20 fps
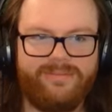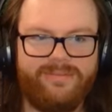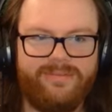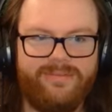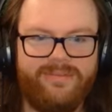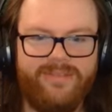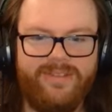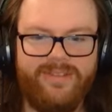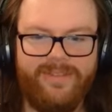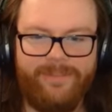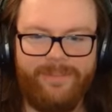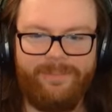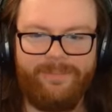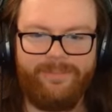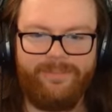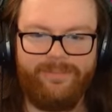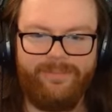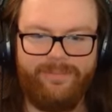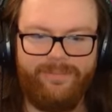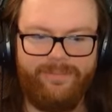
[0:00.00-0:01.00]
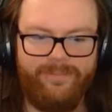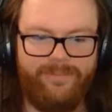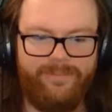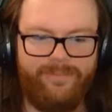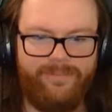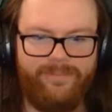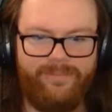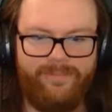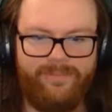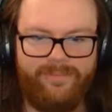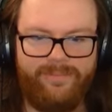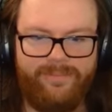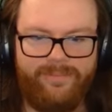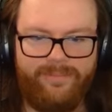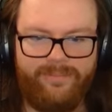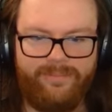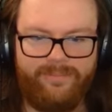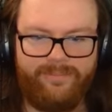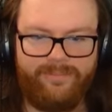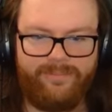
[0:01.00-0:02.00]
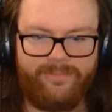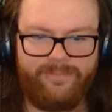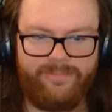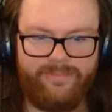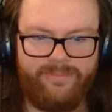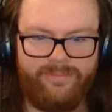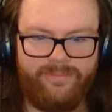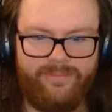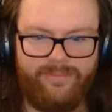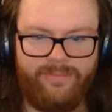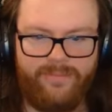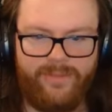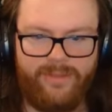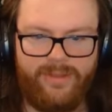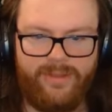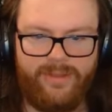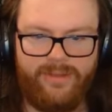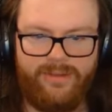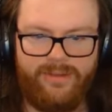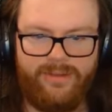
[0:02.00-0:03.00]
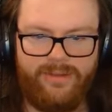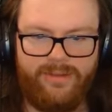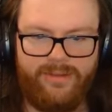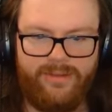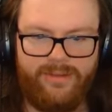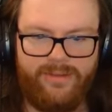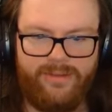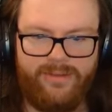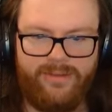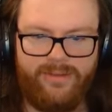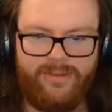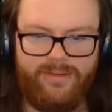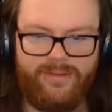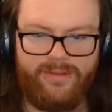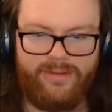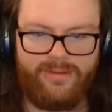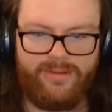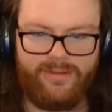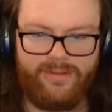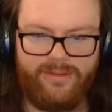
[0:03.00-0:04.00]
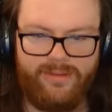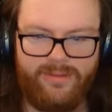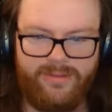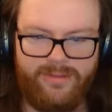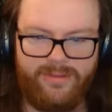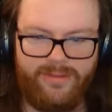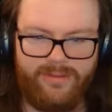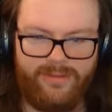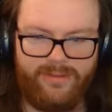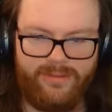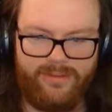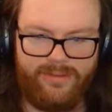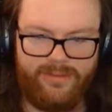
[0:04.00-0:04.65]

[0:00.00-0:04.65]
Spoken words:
(no one is talking)